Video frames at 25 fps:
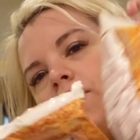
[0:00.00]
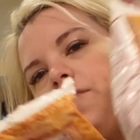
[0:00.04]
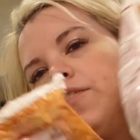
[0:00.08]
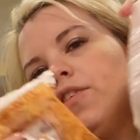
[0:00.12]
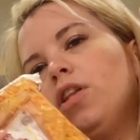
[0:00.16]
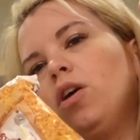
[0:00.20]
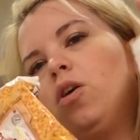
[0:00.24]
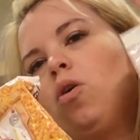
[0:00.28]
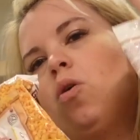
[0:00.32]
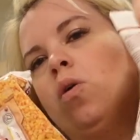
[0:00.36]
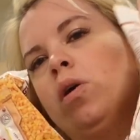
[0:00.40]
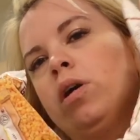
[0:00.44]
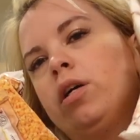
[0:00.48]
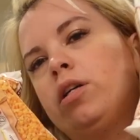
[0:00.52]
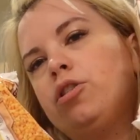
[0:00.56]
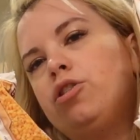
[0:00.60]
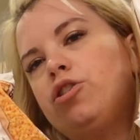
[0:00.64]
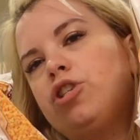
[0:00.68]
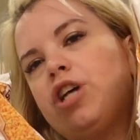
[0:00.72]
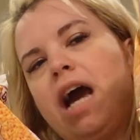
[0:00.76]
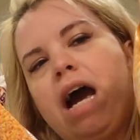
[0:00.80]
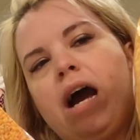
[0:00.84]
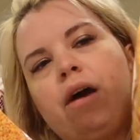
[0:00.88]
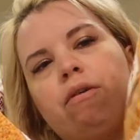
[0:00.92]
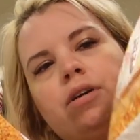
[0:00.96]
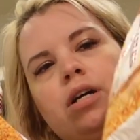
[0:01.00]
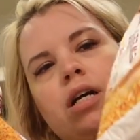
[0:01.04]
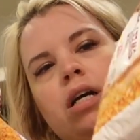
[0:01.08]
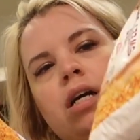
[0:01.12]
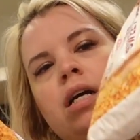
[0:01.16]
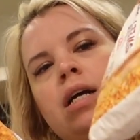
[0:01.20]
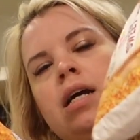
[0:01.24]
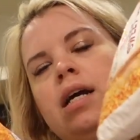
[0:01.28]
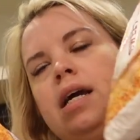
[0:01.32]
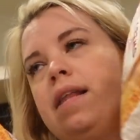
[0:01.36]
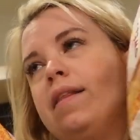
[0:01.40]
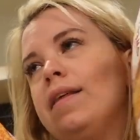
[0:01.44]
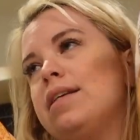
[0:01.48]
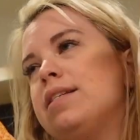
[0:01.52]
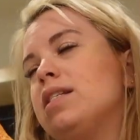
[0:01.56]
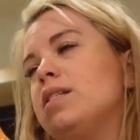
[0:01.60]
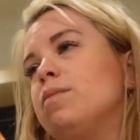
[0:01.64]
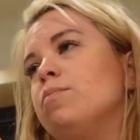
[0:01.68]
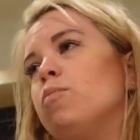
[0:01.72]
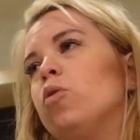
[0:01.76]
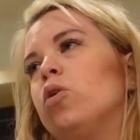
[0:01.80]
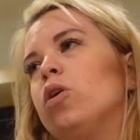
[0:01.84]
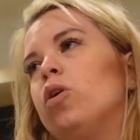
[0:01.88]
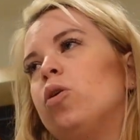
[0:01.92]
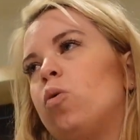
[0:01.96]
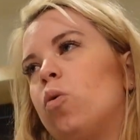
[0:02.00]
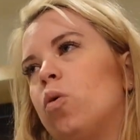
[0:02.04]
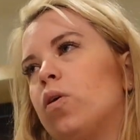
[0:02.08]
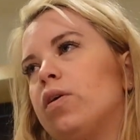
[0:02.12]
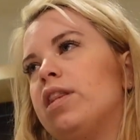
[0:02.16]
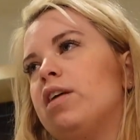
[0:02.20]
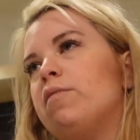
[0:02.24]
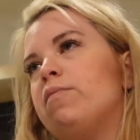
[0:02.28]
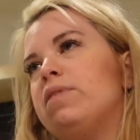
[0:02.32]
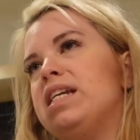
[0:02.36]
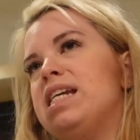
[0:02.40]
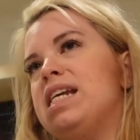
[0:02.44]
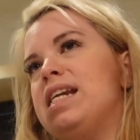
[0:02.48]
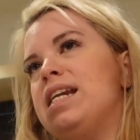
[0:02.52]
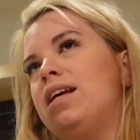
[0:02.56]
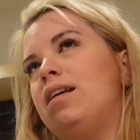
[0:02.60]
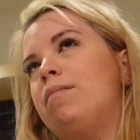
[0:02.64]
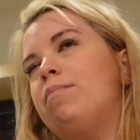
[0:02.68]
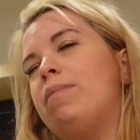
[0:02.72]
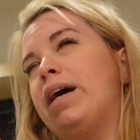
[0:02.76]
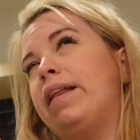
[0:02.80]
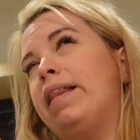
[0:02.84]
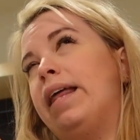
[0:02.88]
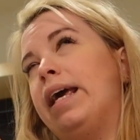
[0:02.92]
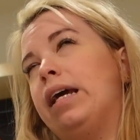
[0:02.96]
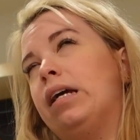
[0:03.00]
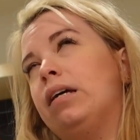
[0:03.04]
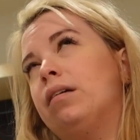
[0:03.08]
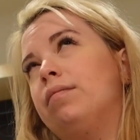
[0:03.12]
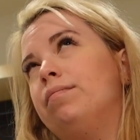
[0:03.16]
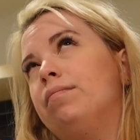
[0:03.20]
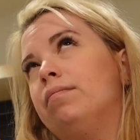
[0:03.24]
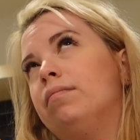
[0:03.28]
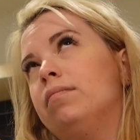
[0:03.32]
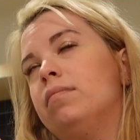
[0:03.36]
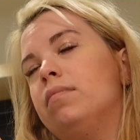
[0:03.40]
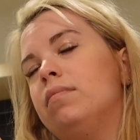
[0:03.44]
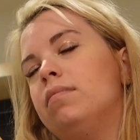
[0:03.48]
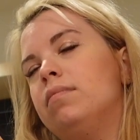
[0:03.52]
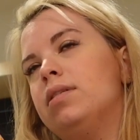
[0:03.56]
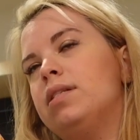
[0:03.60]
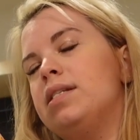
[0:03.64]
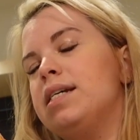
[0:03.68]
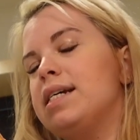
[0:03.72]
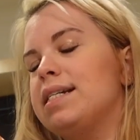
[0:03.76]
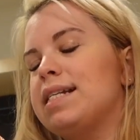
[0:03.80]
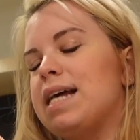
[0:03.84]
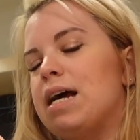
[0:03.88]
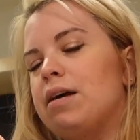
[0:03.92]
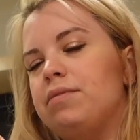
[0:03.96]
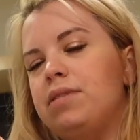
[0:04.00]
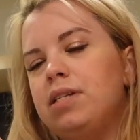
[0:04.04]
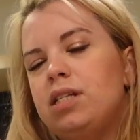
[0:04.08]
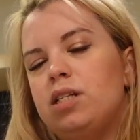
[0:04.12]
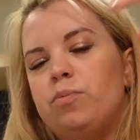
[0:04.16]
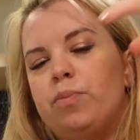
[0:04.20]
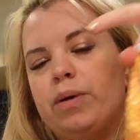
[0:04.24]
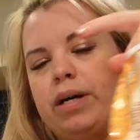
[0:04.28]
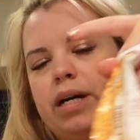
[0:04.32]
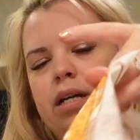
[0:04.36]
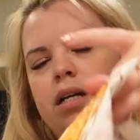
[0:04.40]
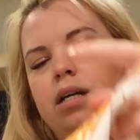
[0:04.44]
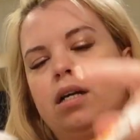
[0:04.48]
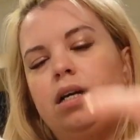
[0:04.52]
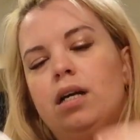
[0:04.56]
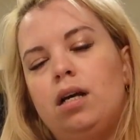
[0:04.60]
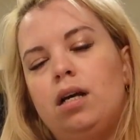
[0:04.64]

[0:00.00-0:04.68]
for the corn chowder. This is more corn than we needed by like 6 ounces, but